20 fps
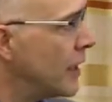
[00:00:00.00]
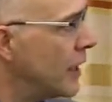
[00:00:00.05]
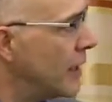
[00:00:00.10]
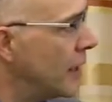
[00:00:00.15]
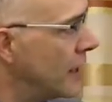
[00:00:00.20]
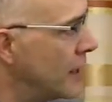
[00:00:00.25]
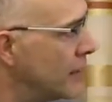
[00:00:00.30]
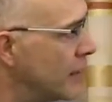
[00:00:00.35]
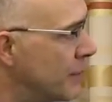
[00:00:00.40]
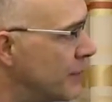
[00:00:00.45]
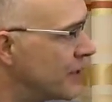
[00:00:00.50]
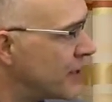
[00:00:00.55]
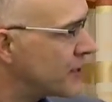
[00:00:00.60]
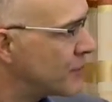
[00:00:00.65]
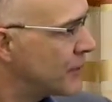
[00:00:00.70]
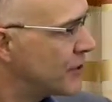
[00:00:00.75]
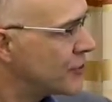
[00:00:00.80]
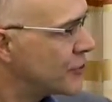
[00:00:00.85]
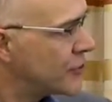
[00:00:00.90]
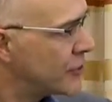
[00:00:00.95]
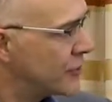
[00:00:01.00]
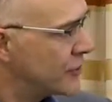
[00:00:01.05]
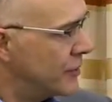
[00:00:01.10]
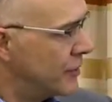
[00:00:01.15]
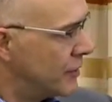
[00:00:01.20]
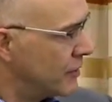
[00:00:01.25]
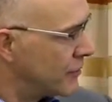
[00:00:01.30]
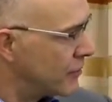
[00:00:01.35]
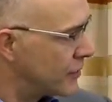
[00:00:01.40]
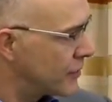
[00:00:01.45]
Let me just
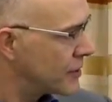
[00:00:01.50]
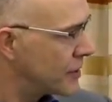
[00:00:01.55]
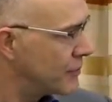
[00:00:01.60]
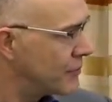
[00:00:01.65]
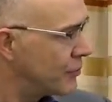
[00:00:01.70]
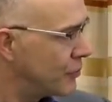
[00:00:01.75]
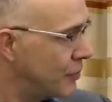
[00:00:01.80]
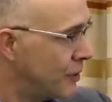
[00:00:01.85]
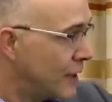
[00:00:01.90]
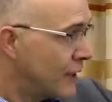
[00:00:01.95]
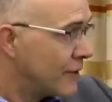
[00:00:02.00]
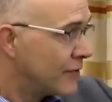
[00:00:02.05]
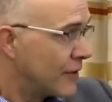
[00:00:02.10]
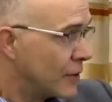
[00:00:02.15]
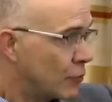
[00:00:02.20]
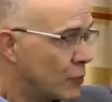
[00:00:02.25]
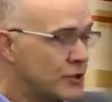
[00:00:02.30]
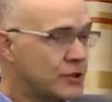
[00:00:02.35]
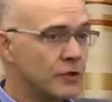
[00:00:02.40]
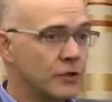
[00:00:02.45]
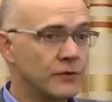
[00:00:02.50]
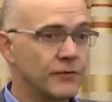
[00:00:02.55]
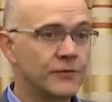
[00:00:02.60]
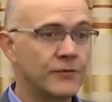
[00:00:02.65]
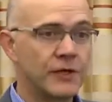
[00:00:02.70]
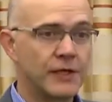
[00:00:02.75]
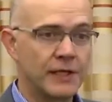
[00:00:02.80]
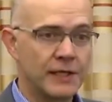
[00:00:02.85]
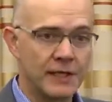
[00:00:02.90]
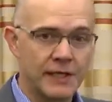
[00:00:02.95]
mention, for example, the question
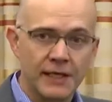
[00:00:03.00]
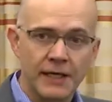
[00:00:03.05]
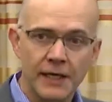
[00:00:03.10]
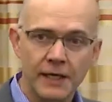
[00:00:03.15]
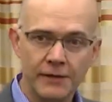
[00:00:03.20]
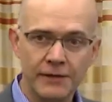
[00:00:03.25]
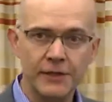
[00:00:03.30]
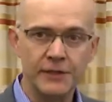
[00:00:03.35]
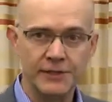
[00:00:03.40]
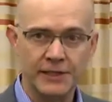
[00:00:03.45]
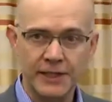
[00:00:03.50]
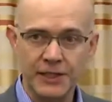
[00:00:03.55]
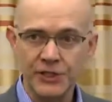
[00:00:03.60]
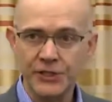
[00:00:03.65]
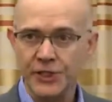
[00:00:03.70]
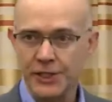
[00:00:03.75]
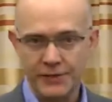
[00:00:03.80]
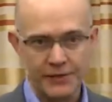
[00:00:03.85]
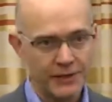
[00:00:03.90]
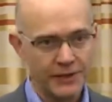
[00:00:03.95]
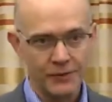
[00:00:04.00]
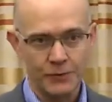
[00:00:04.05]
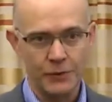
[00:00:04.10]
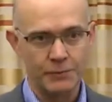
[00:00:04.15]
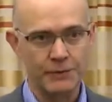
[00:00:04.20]
of healthcare data sharing.